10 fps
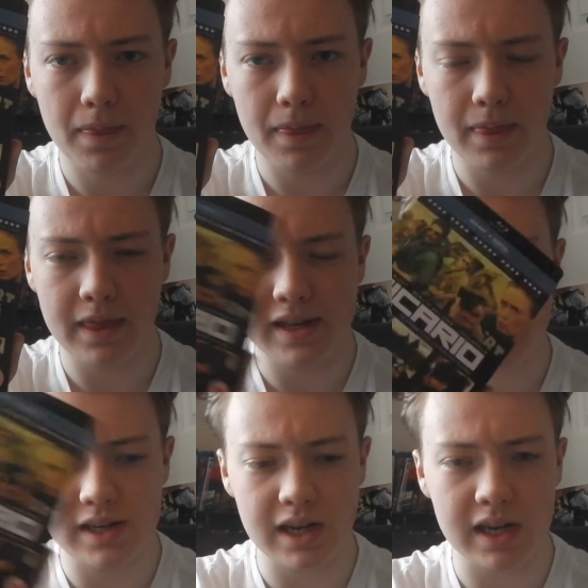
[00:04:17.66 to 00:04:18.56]

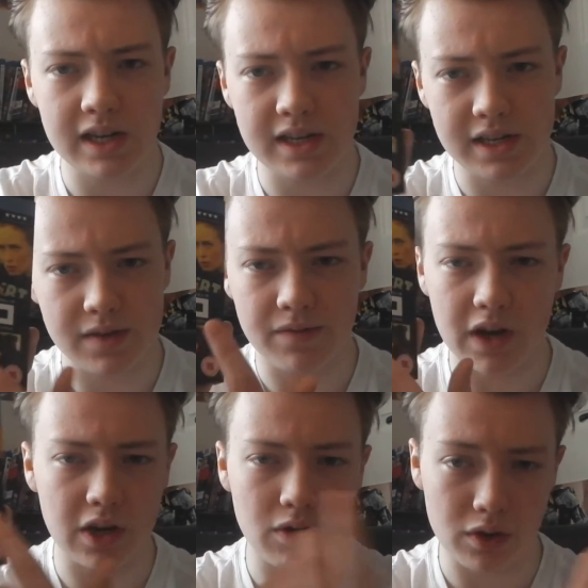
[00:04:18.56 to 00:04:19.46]
this is
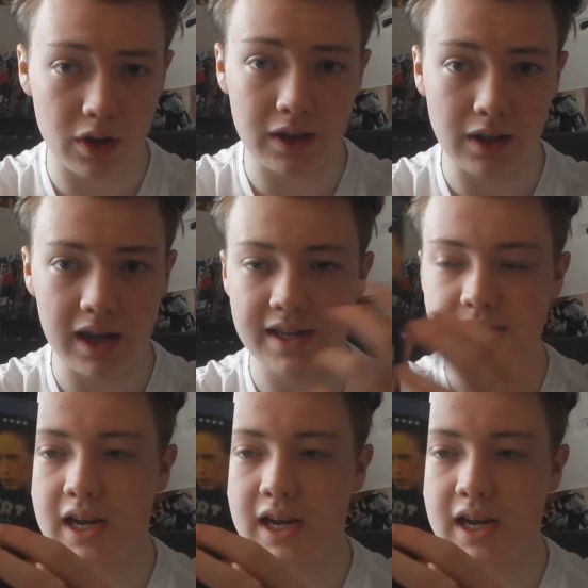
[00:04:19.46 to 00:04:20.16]
very good nonetheless,